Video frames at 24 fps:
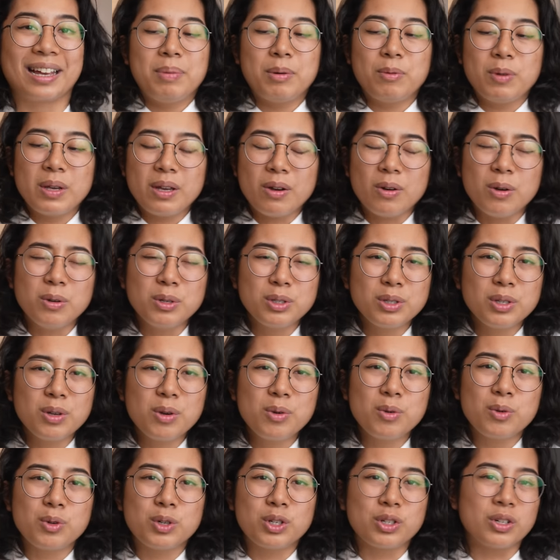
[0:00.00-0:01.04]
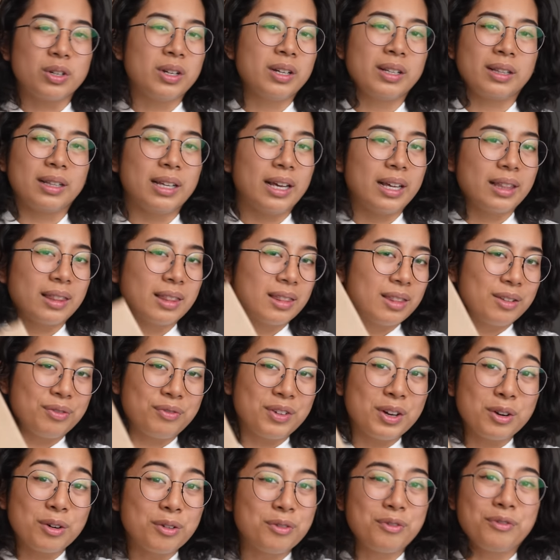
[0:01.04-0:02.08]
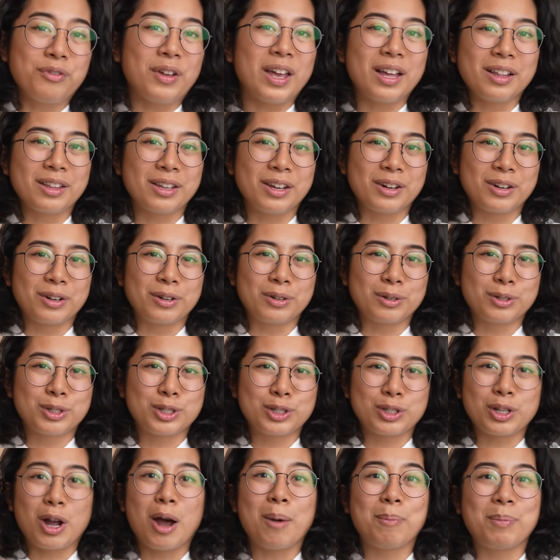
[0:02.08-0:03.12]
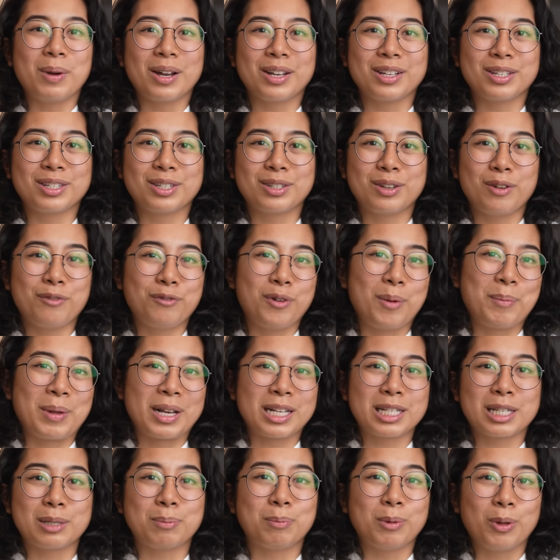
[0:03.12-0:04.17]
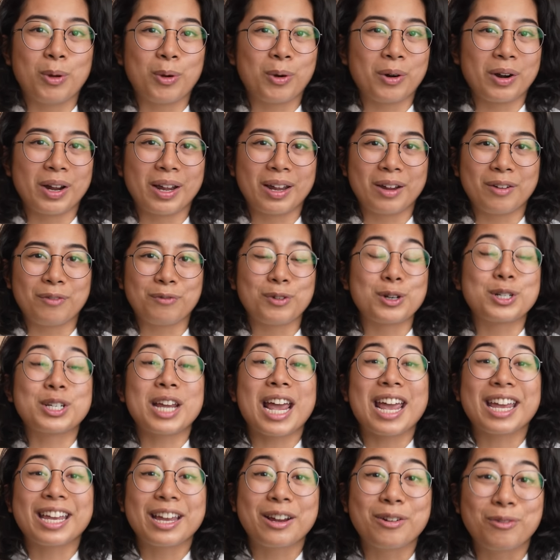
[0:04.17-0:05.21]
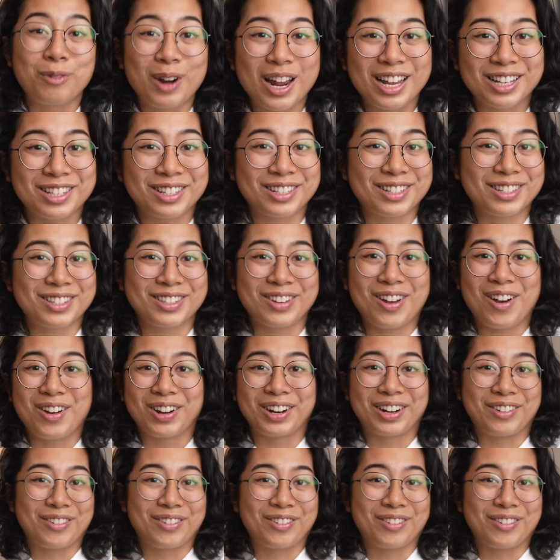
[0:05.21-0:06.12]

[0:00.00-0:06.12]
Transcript: But we also shouldn't let the fear of failure stop us from exploring, for taking risks on a